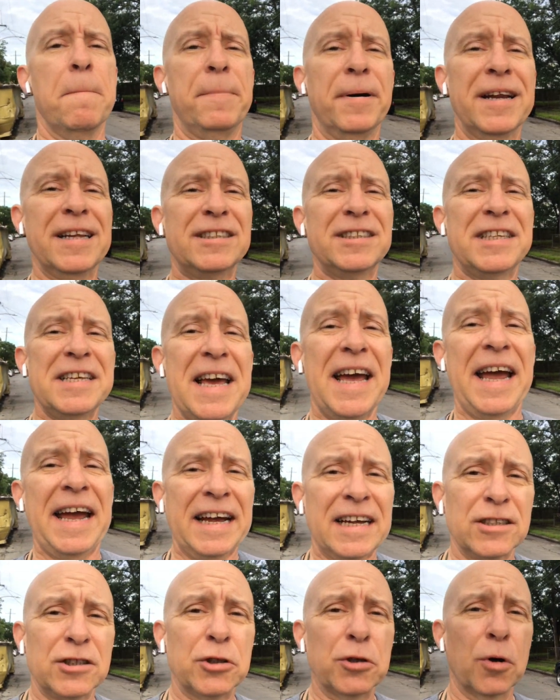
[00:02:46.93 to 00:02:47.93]
But it's the
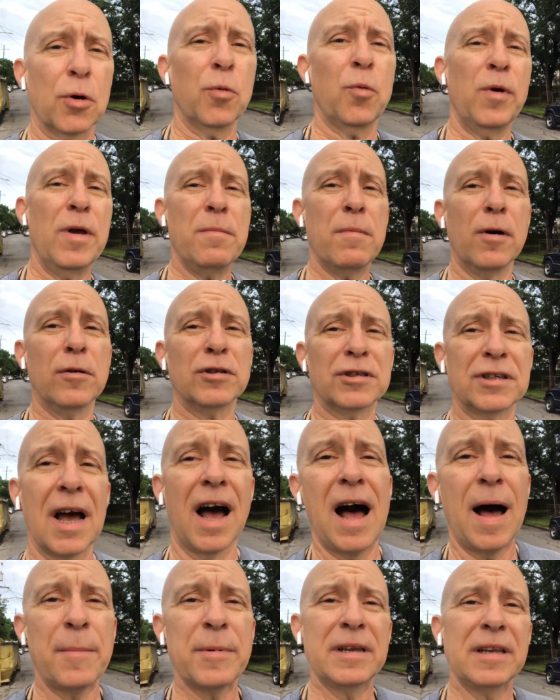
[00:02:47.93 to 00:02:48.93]
answer we most
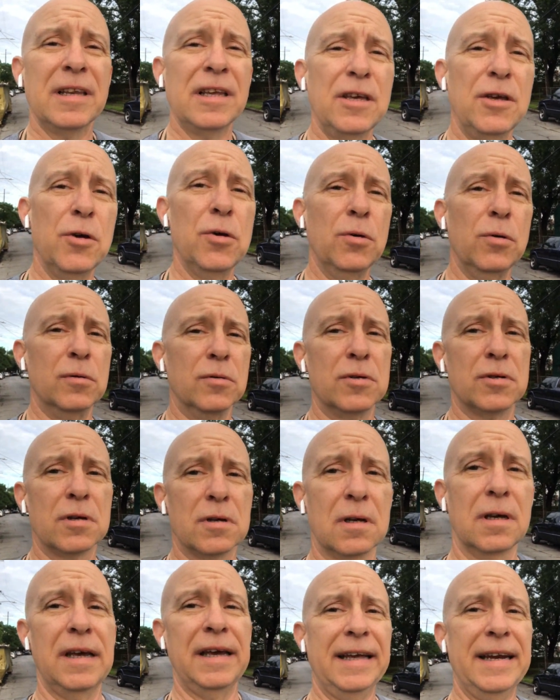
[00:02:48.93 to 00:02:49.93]
commonly use
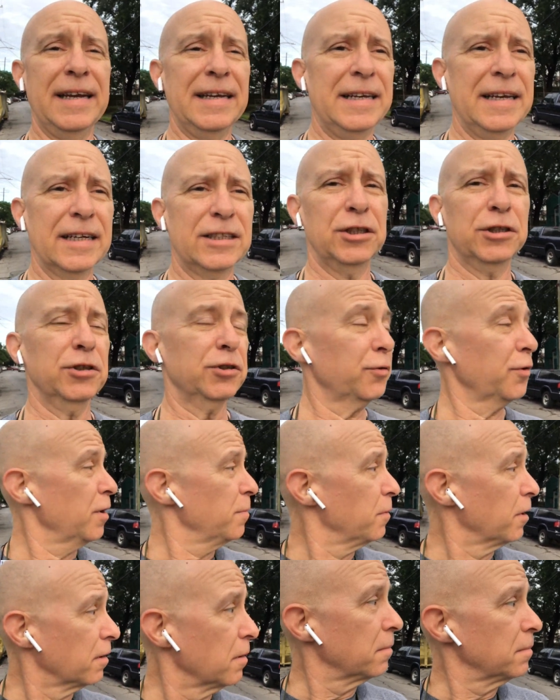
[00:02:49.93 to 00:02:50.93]
in addiction
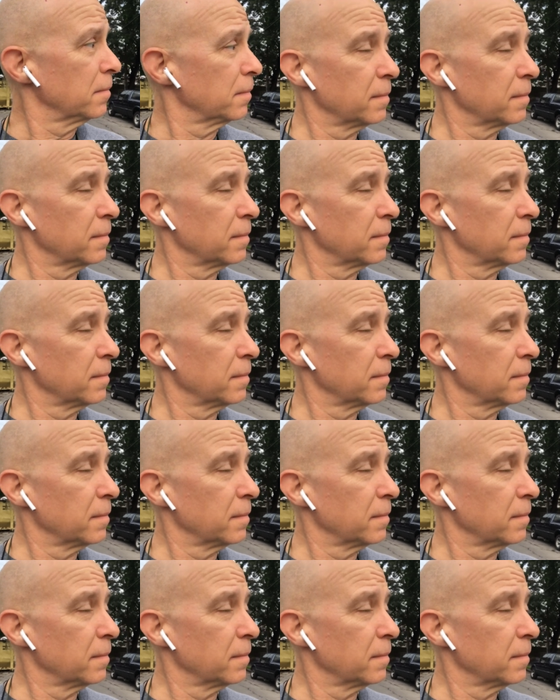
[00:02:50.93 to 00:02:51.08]
treatment.